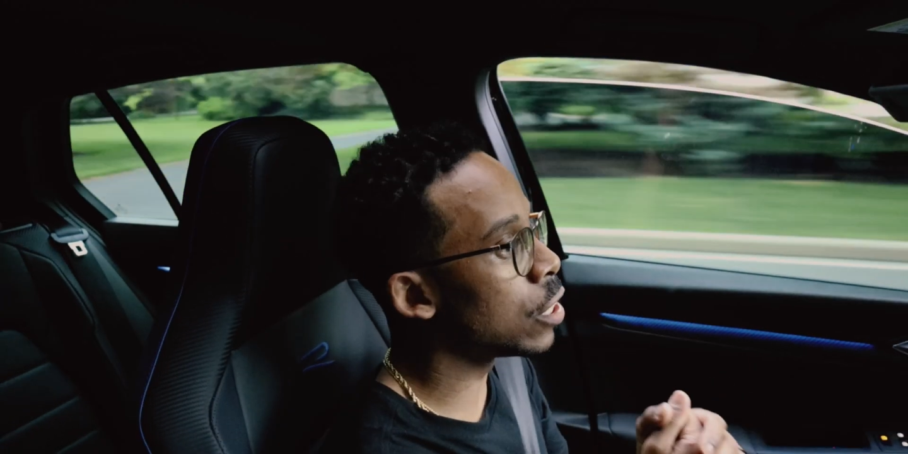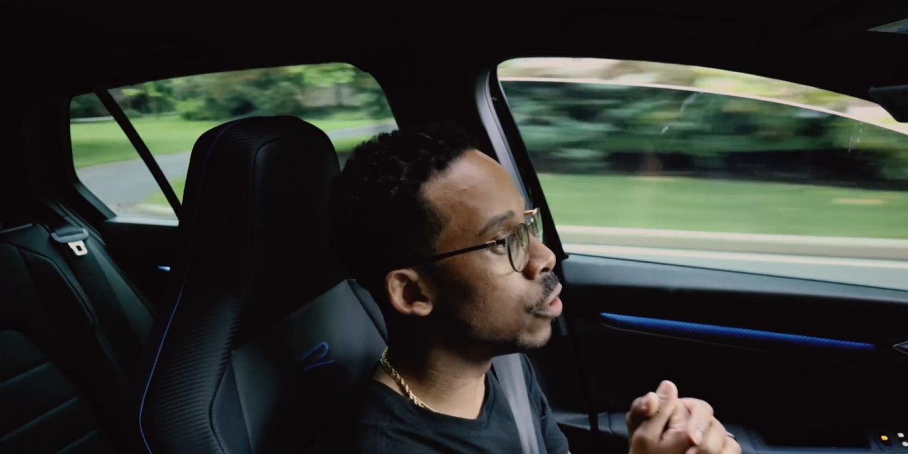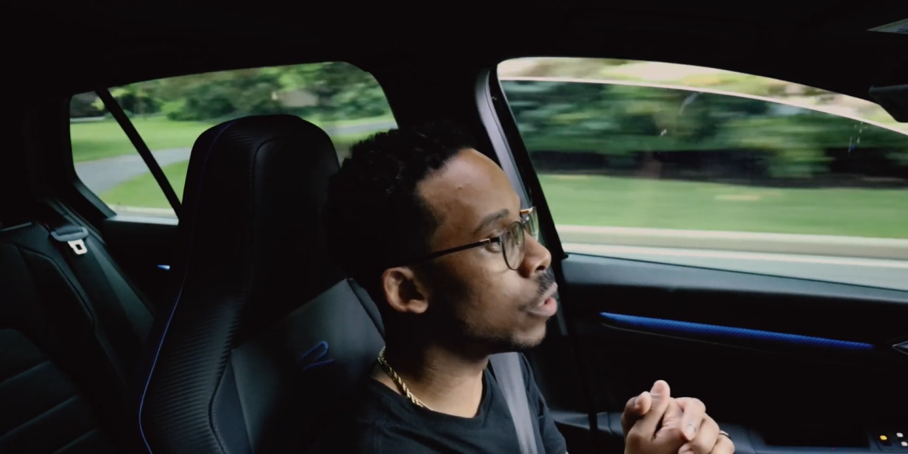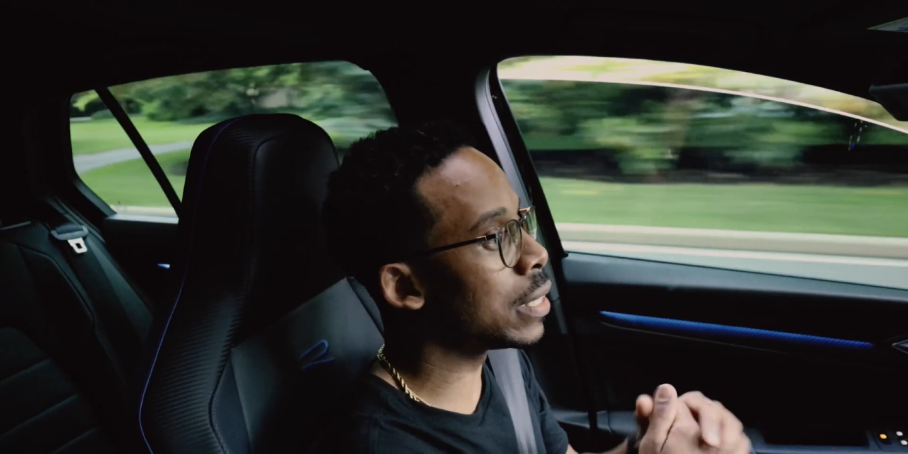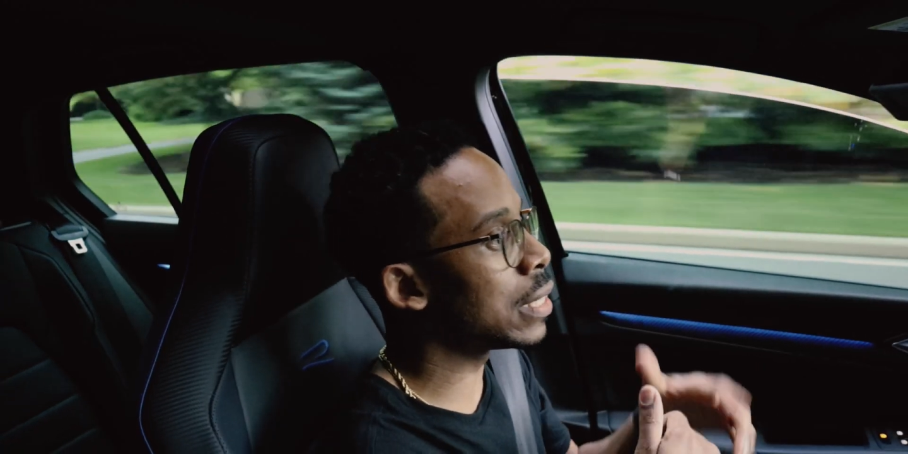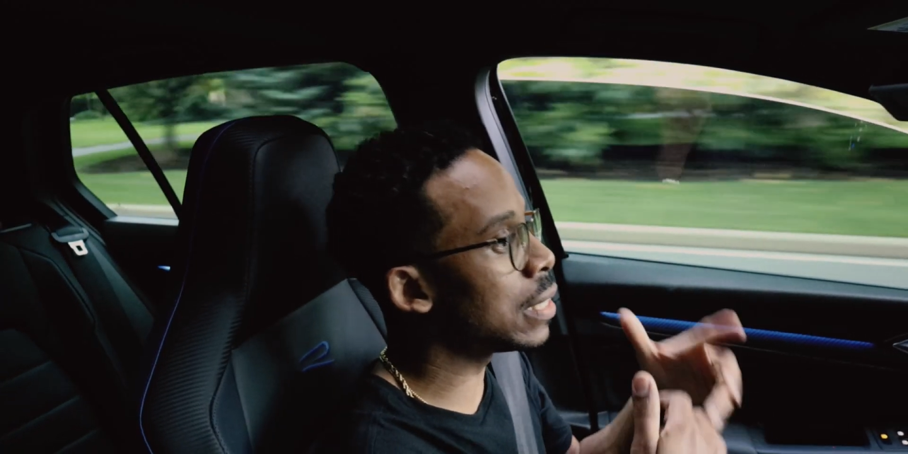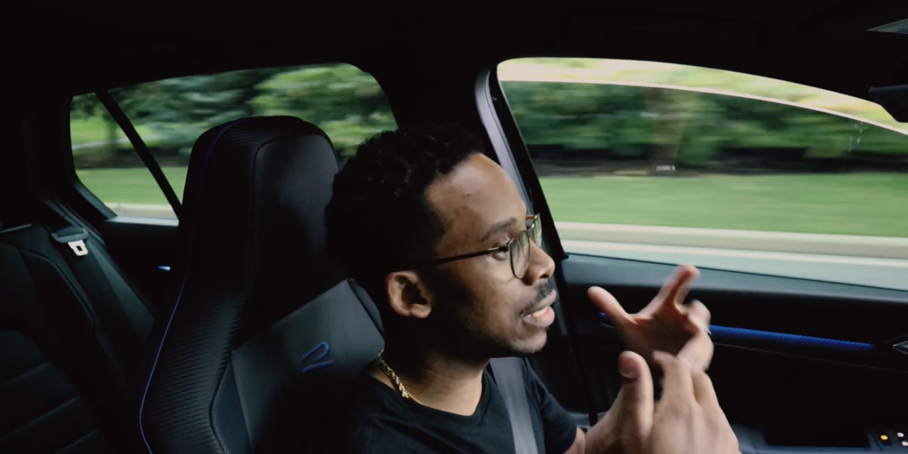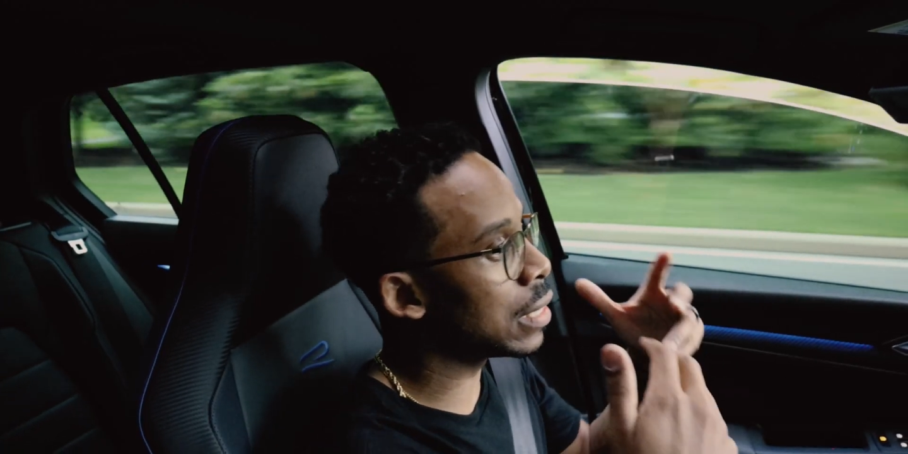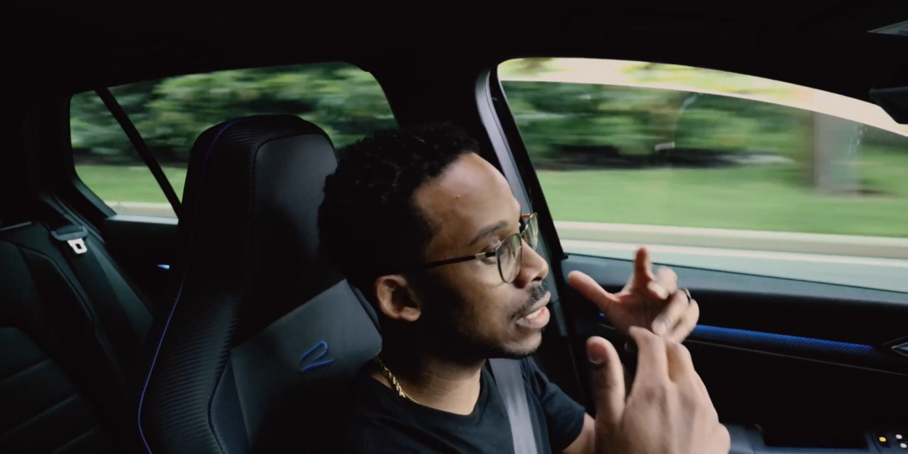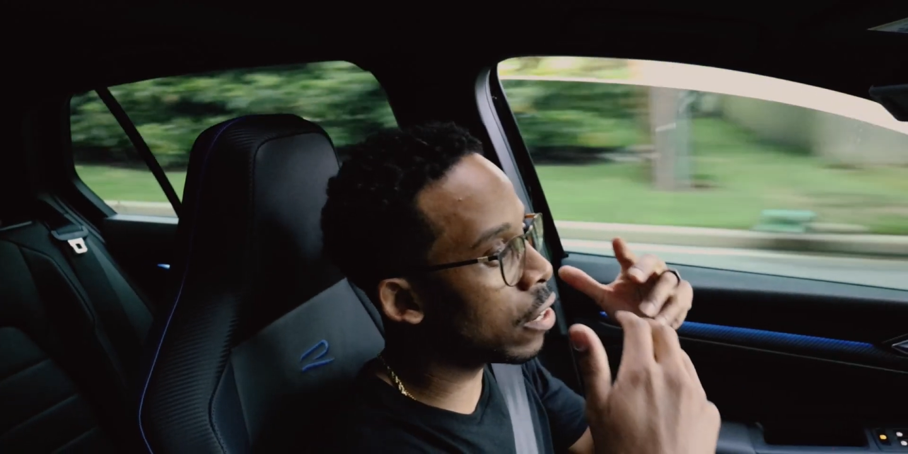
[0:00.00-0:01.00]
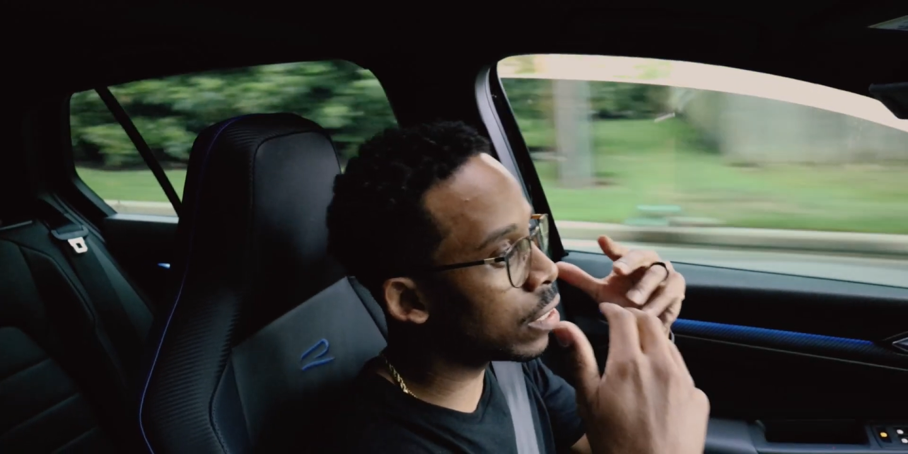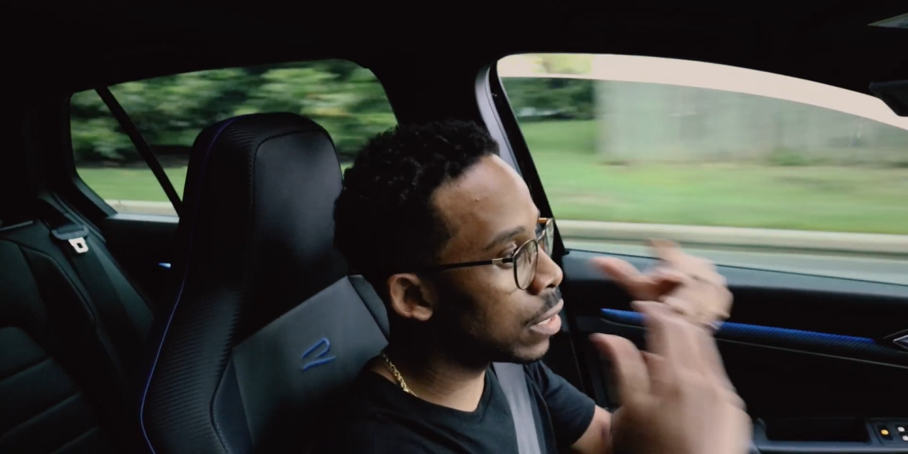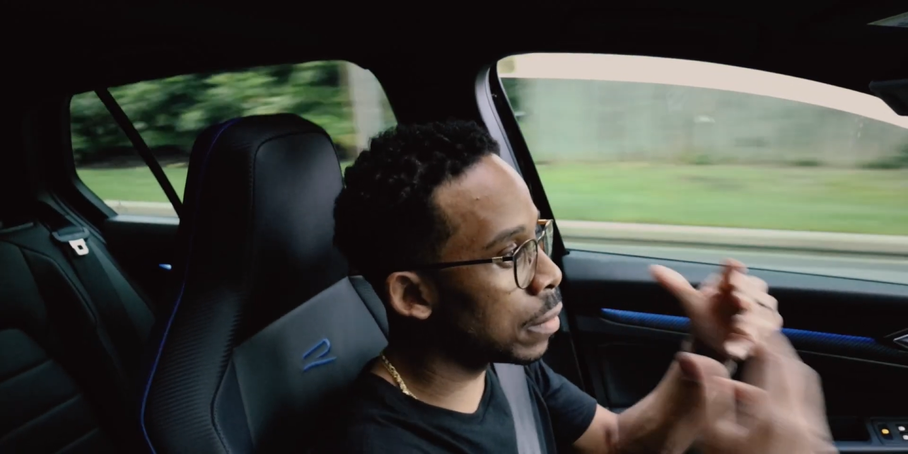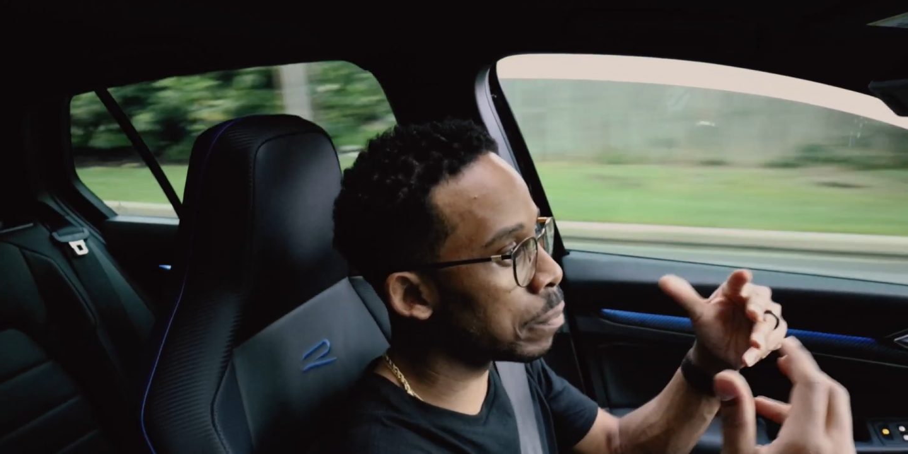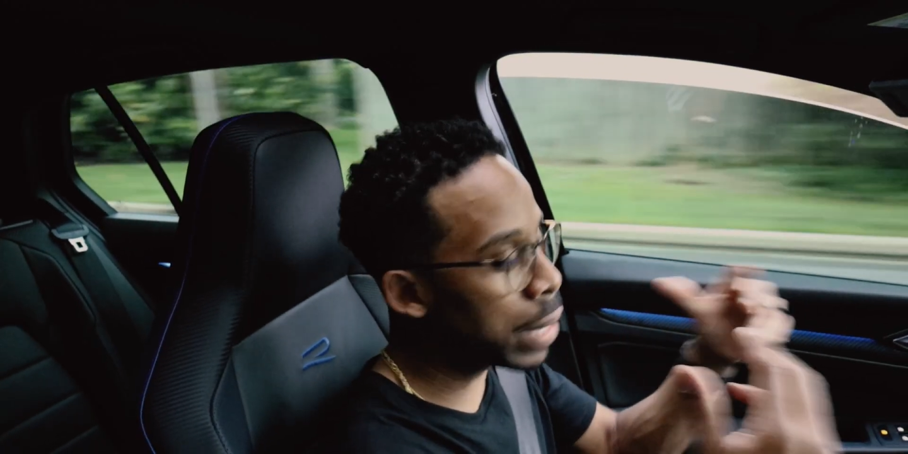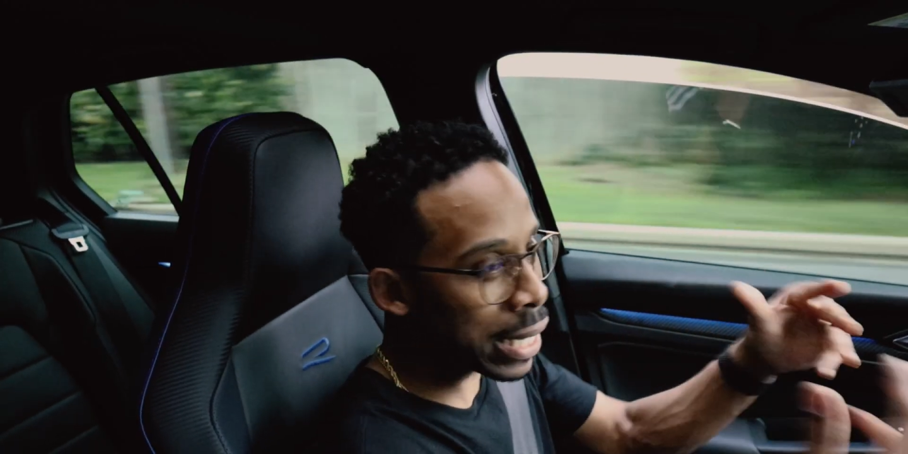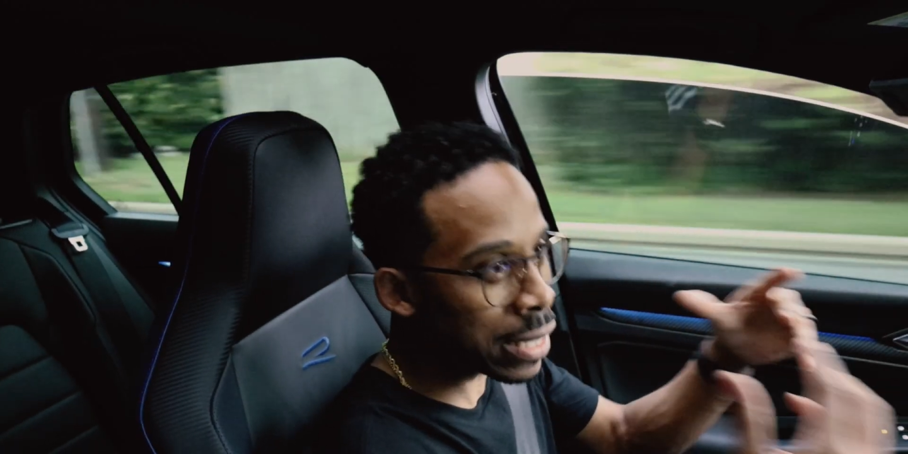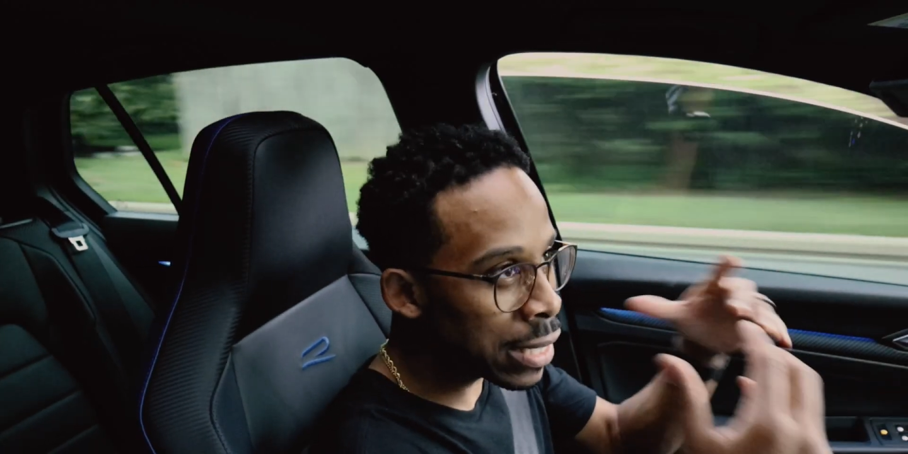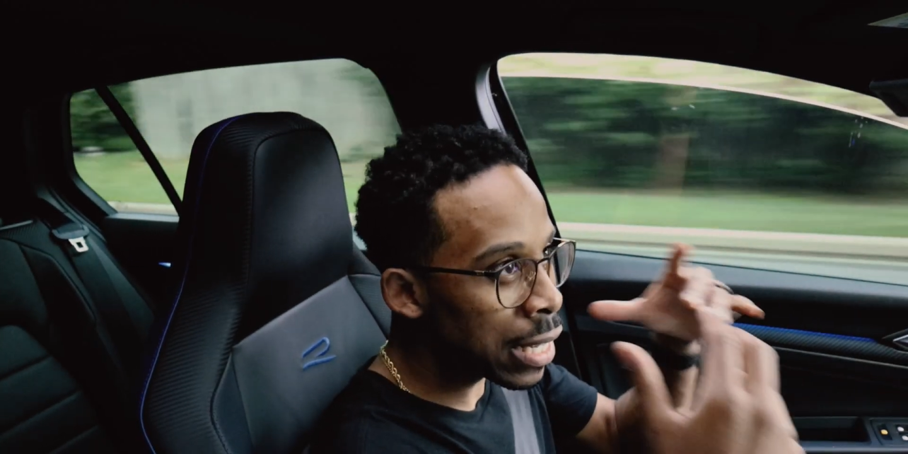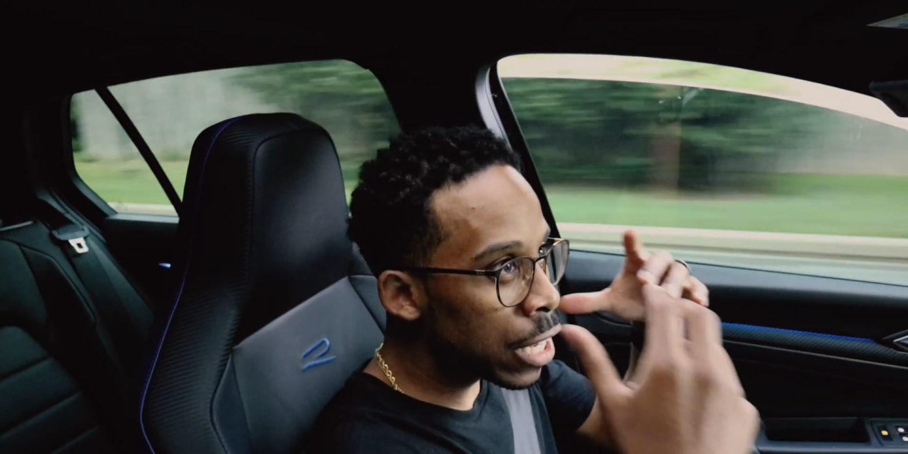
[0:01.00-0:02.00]
noises, all of the
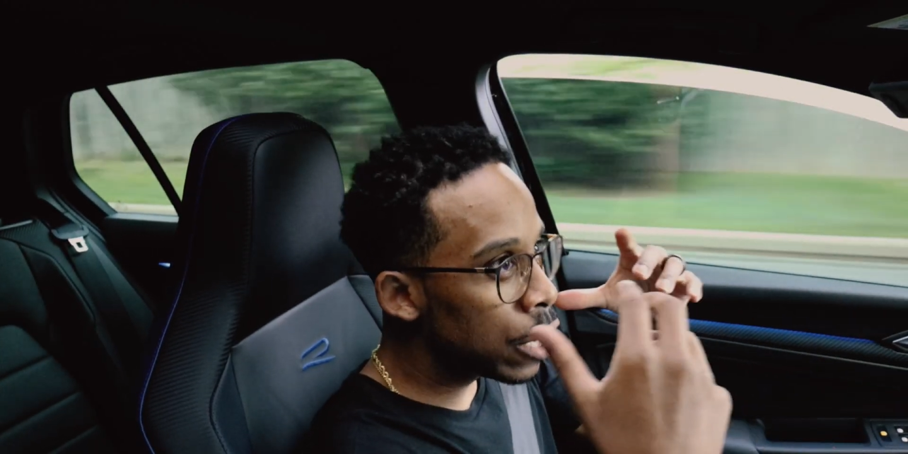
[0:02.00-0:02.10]
best